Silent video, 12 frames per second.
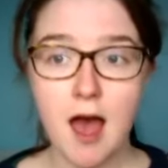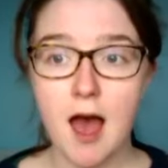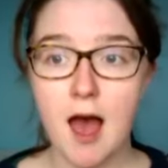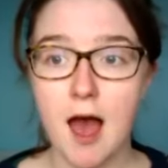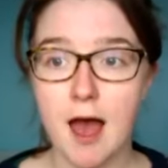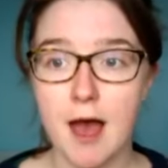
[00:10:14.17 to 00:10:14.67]

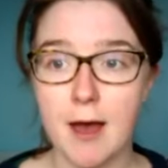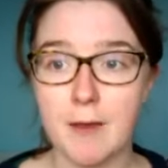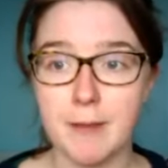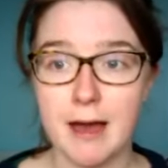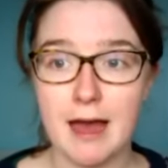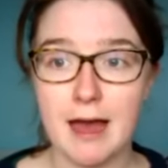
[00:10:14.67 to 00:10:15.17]

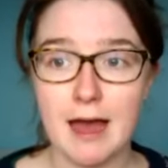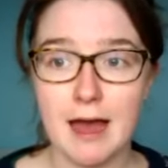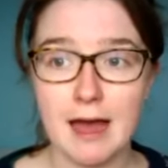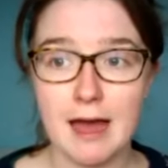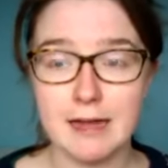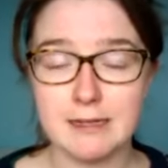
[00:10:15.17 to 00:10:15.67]

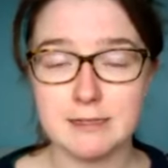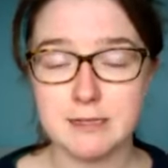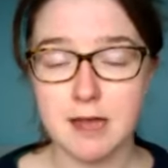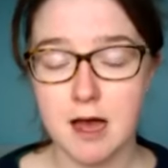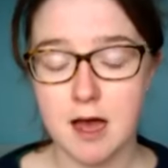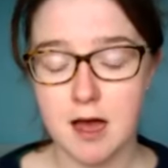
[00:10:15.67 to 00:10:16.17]
And
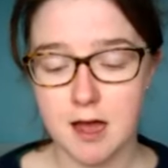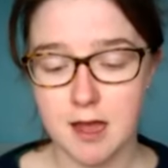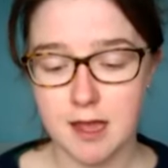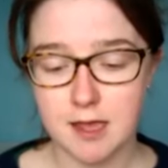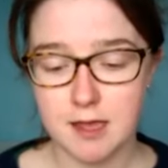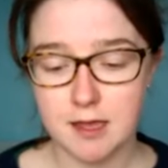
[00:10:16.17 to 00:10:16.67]

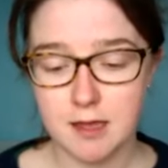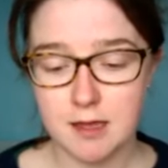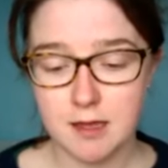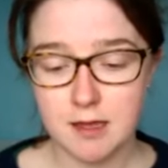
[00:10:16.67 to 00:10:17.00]
I